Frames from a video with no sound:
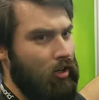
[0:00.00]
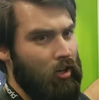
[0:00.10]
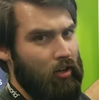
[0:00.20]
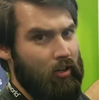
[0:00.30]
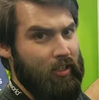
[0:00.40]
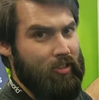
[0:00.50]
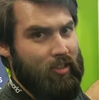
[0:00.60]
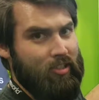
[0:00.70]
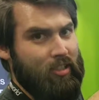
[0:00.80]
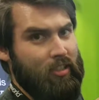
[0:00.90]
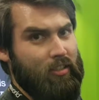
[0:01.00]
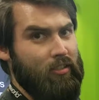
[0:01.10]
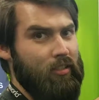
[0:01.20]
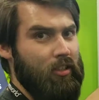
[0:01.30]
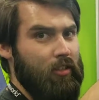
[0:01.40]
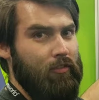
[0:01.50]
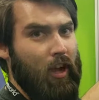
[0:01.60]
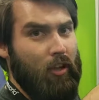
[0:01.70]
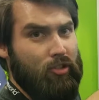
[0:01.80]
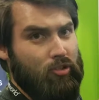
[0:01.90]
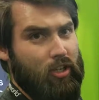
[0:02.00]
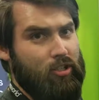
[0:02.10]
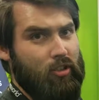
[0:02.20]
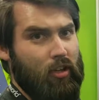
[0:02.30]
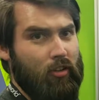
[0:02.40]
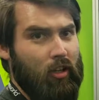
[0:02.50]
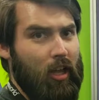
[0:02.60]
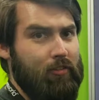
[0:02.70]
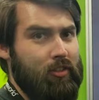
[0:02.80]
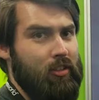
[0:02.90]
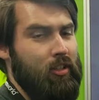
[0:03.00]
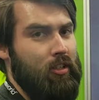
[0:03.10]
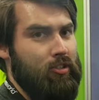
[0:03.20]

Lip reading: our existing file structure on the left.